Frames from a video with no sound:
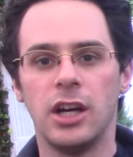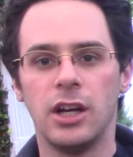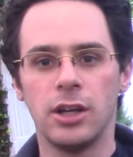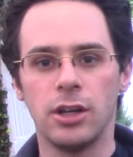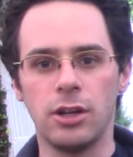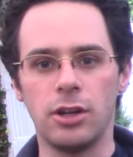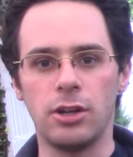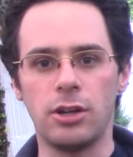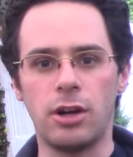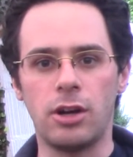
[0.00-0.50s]

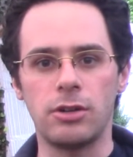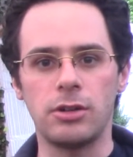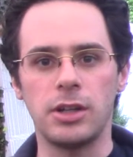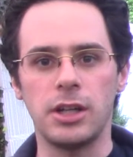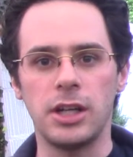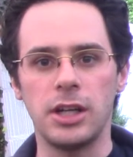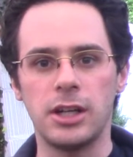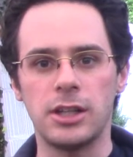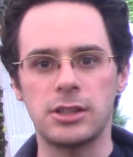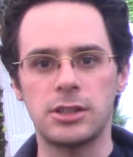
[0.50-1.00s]
You don't
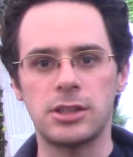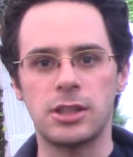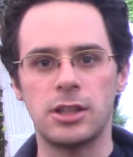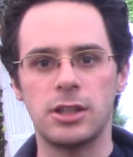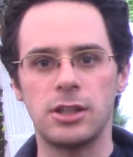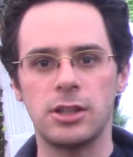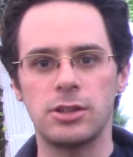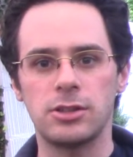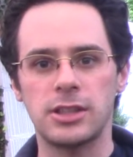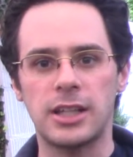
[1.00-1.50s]
need
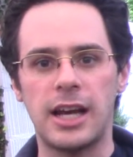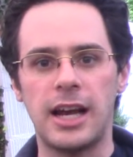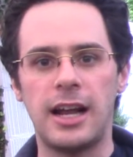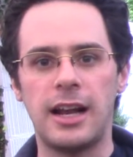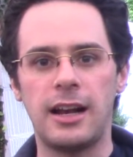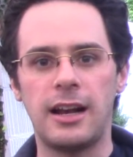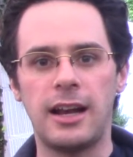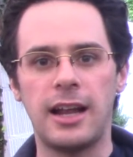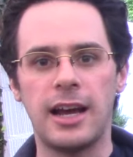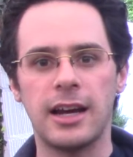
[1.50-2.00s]
to use
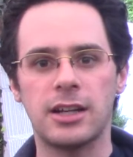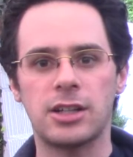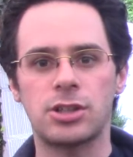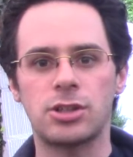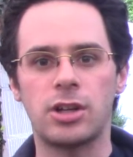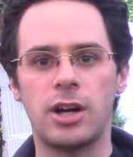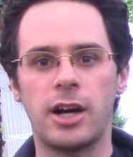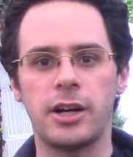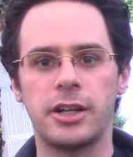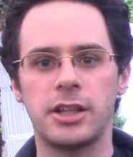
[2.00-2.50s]

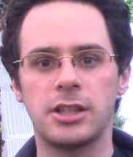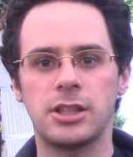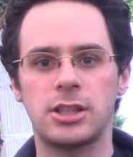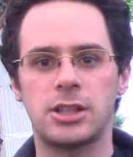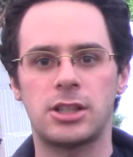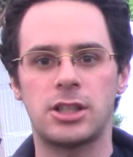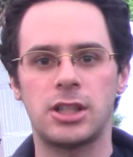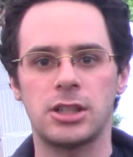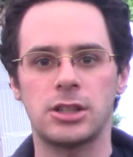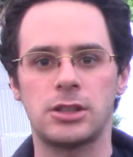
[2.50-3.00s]

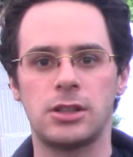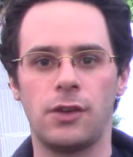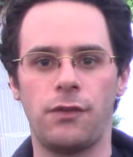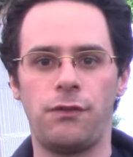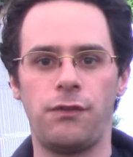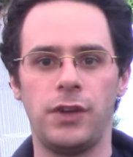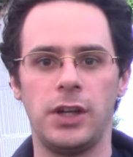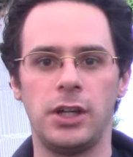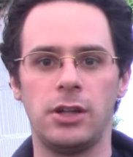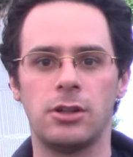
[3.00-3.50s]
electronics just to
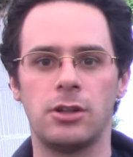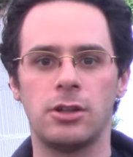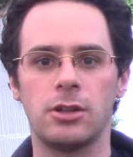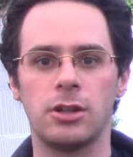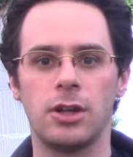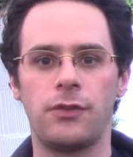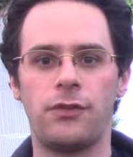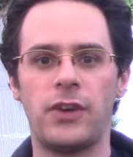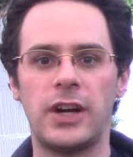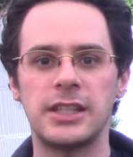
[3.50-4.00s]
feel
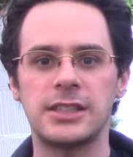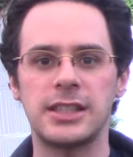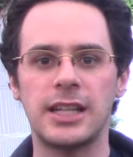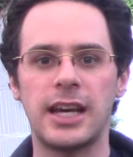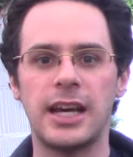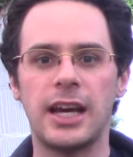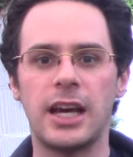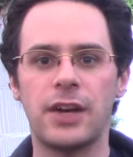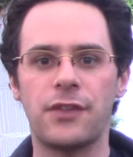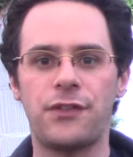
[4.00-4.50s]
good. Friends
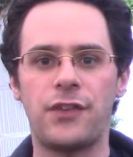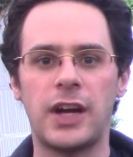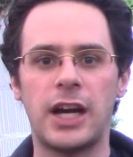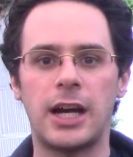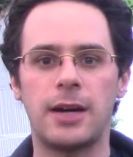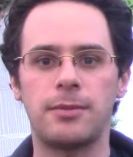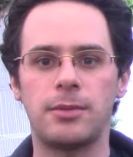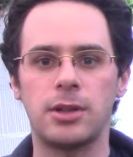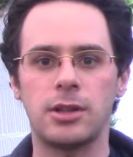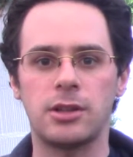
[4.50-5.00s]
and
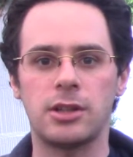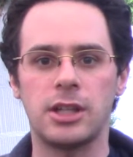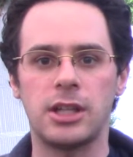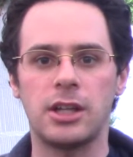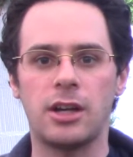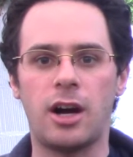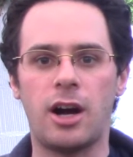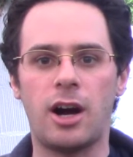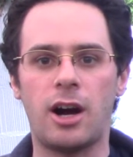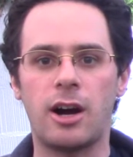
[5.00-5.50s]

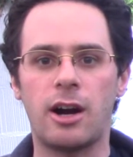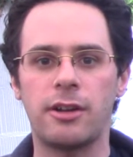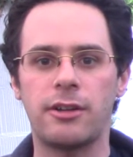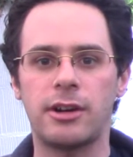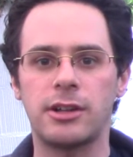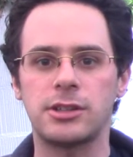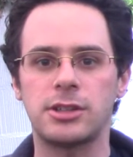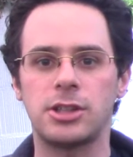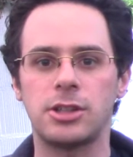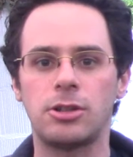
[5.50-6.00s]
family are
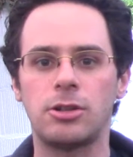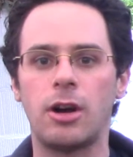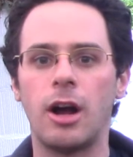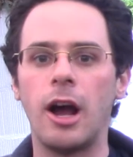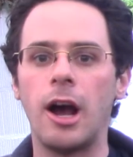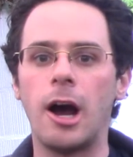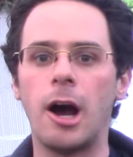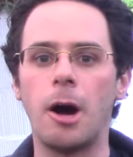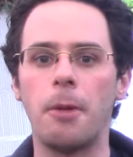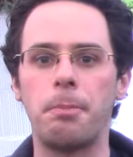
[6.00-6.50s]
there to
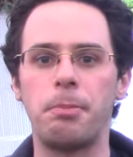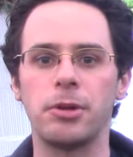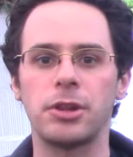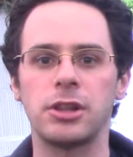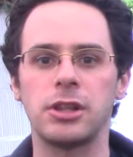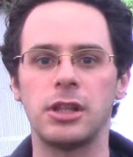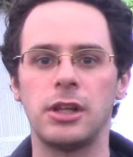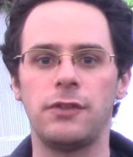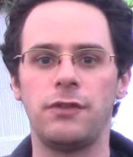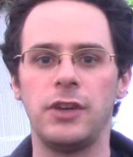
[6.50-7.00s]
help
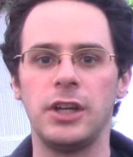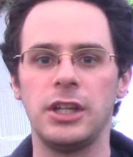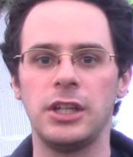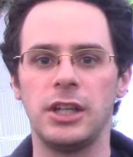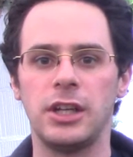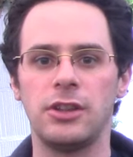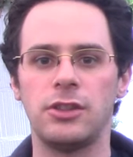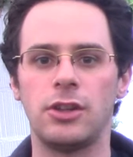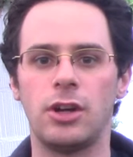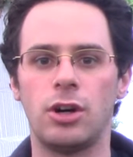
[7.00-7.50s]
with
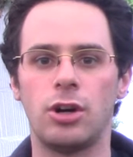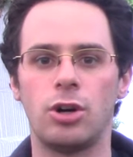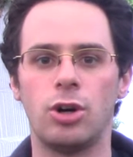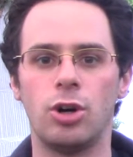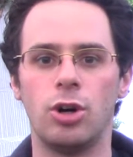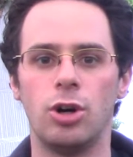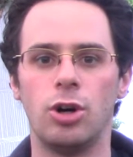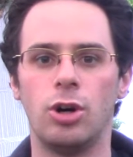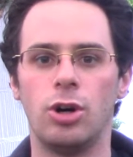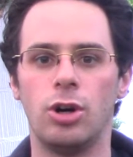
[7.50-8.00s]
living in the
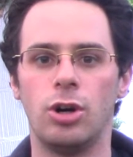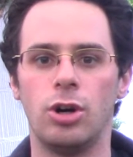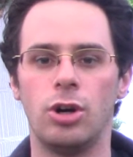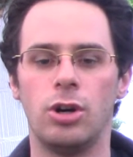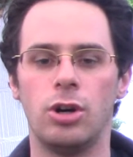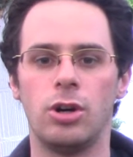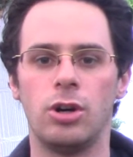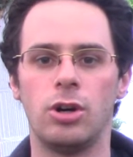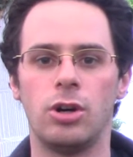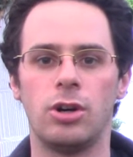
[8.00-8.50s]

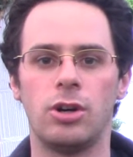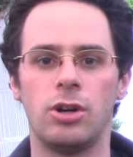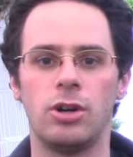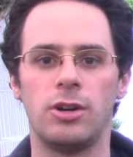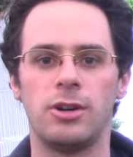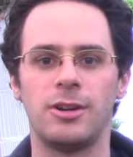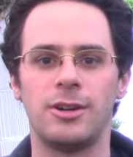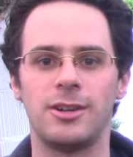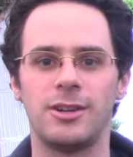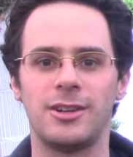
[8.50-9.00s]

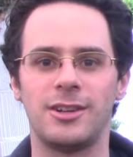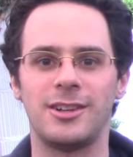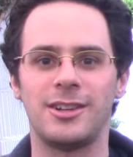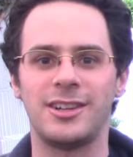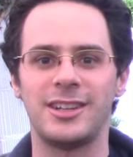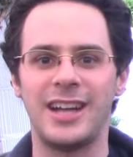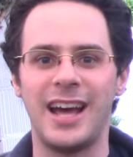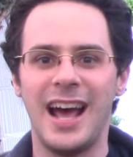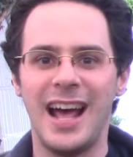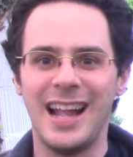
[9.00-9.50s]

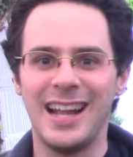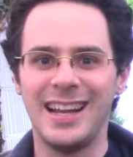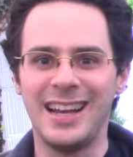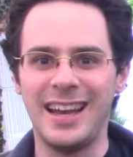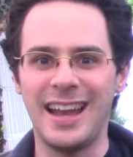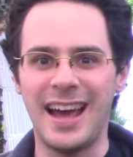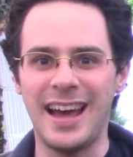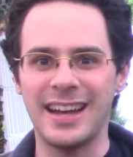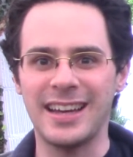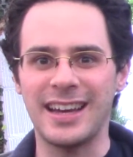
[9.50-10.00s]
hood,
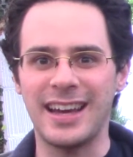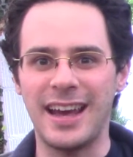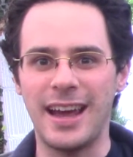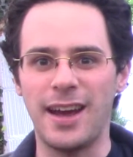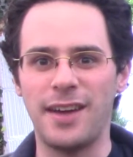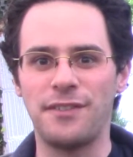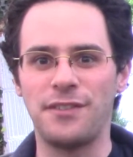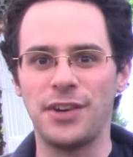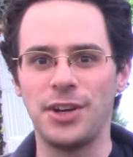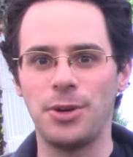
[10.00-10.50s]
like
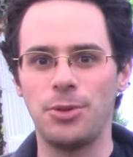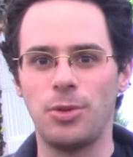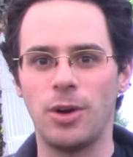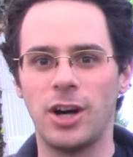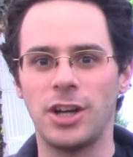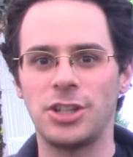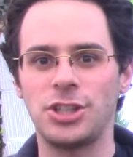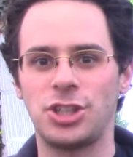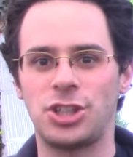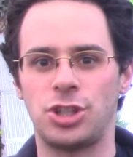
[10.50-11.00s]

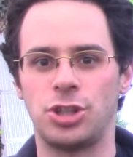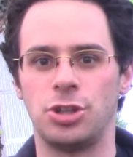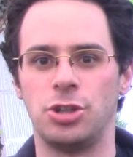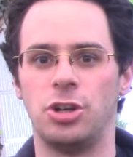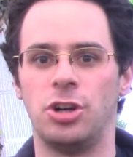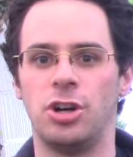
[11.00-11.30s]
everyone should.